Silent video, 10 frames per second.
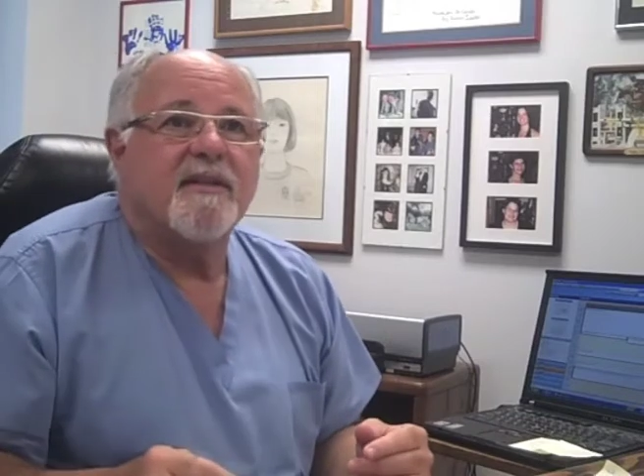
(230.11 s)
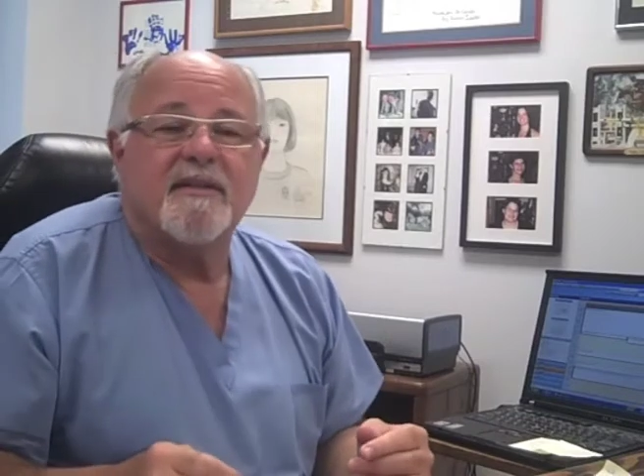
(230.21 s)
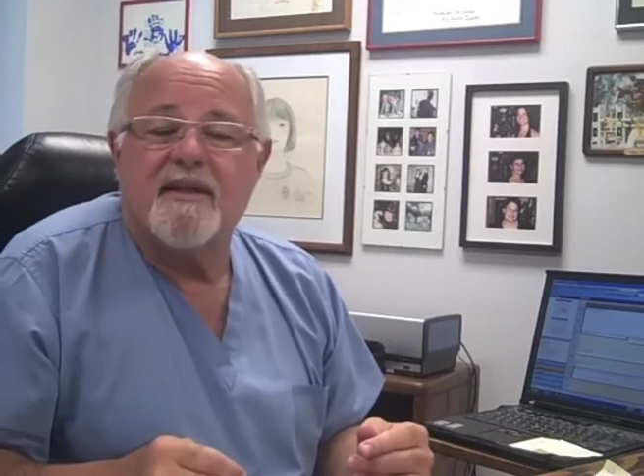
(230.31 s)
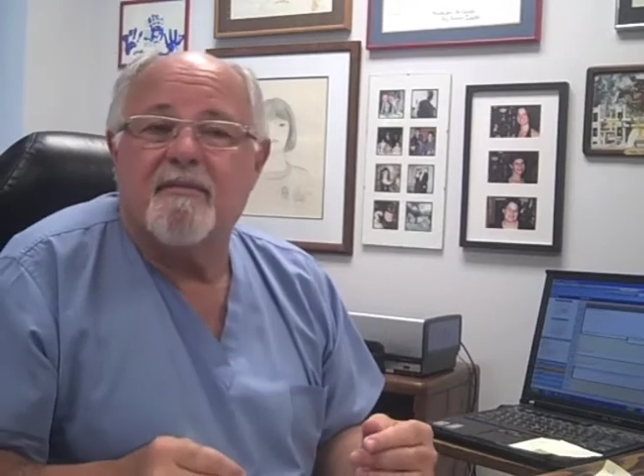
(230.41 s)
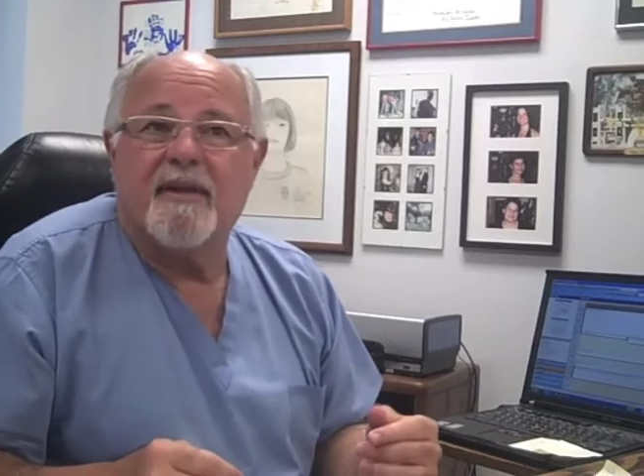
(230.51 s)
and
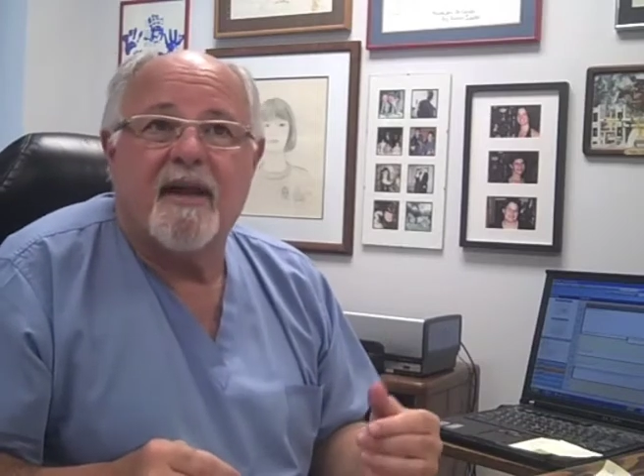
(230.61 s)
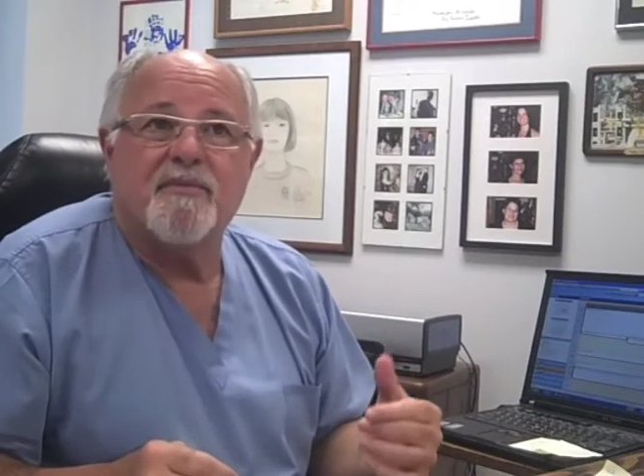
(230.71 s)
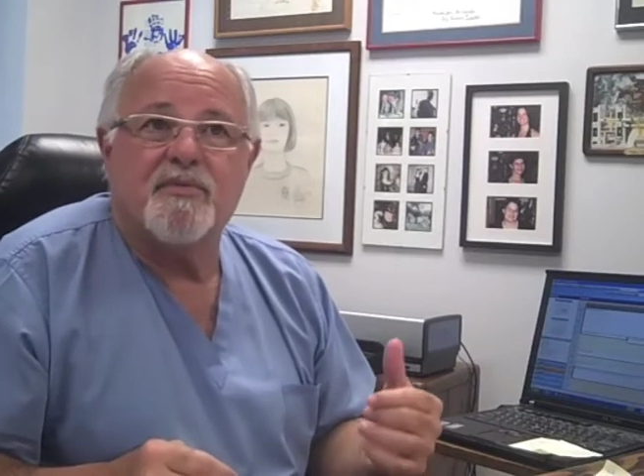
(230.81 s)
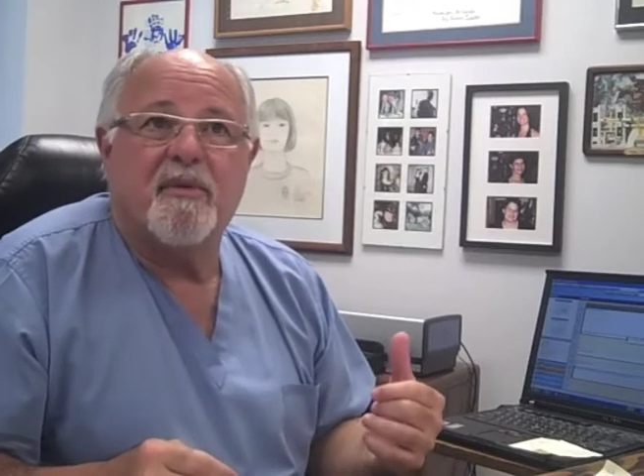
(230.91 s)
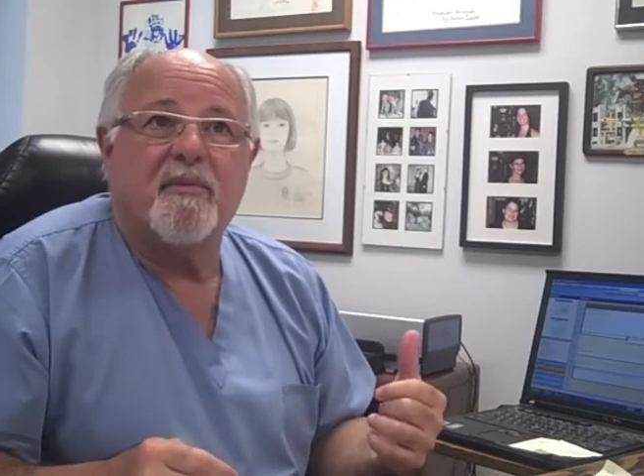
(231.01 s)

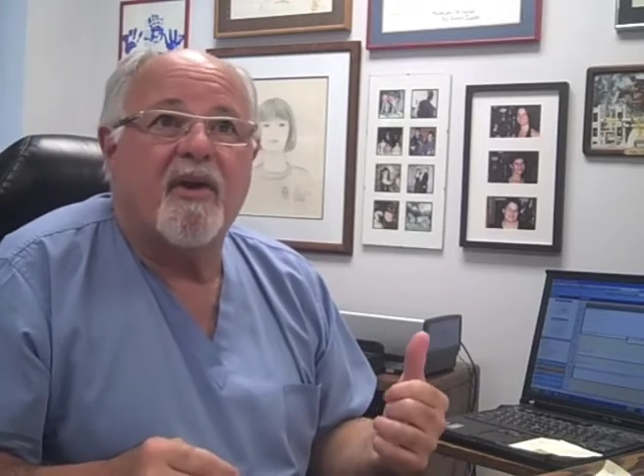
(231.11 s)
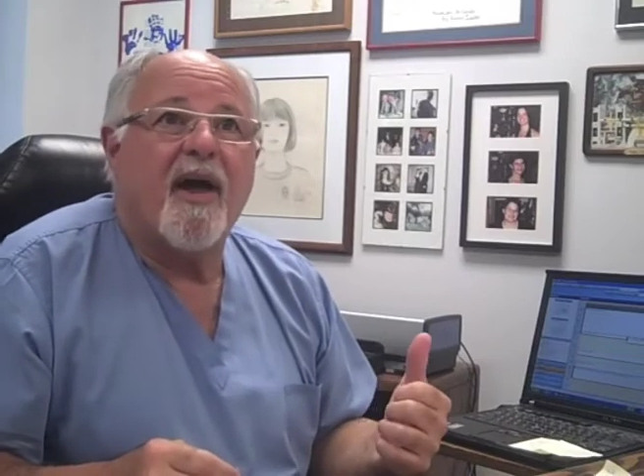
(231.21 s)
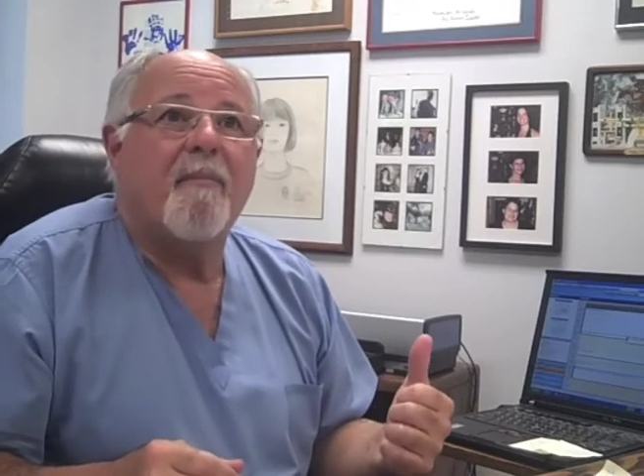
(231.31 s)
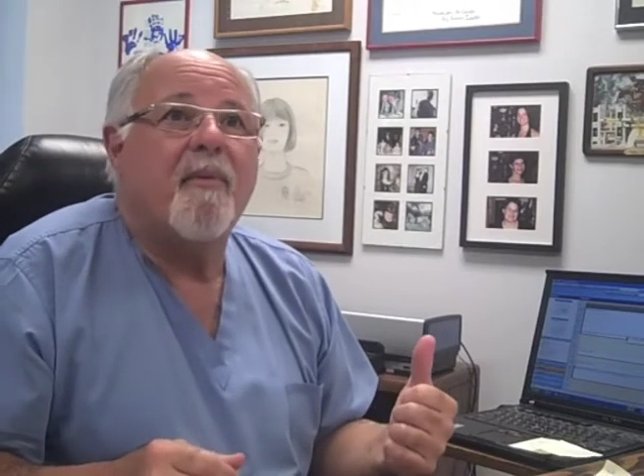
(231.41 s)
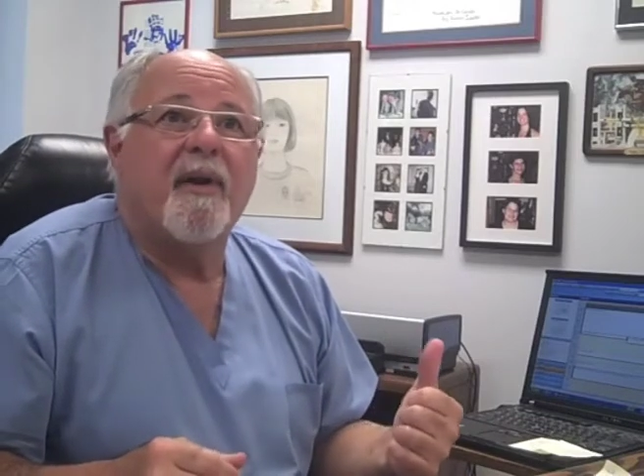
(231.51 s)
sometimes we will
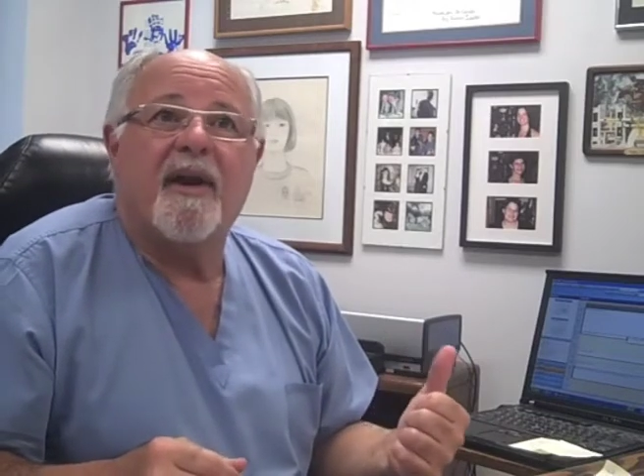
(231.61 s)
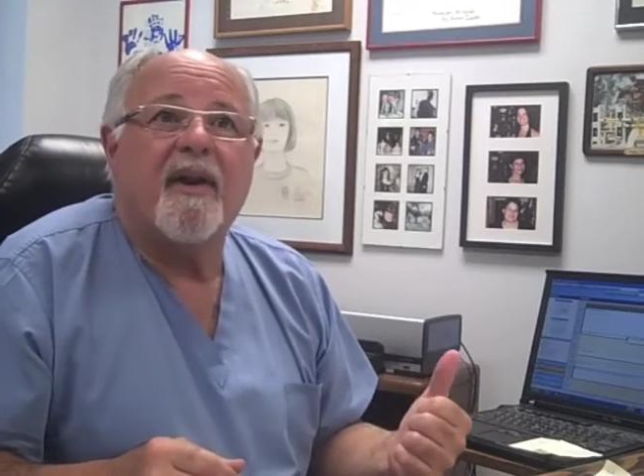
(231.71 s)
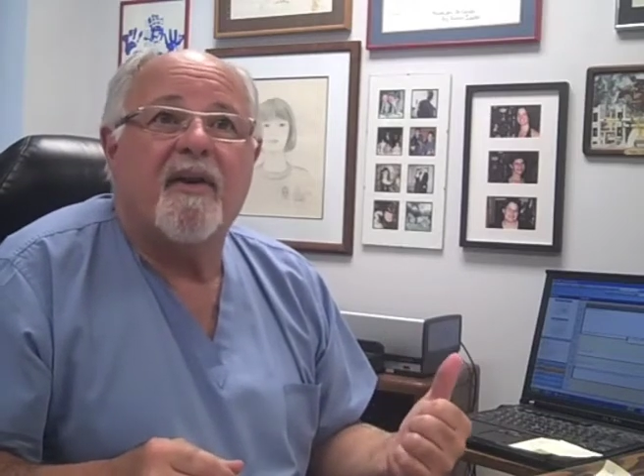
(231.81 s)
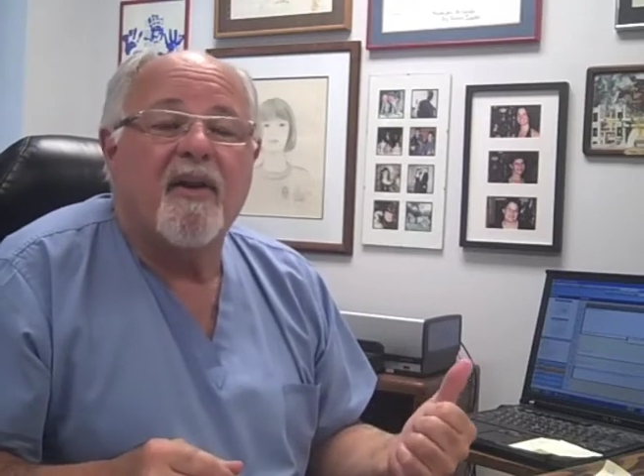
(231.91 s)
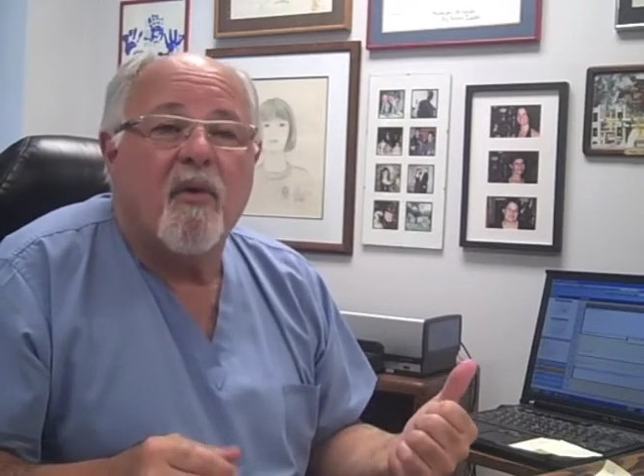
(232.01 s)
operate on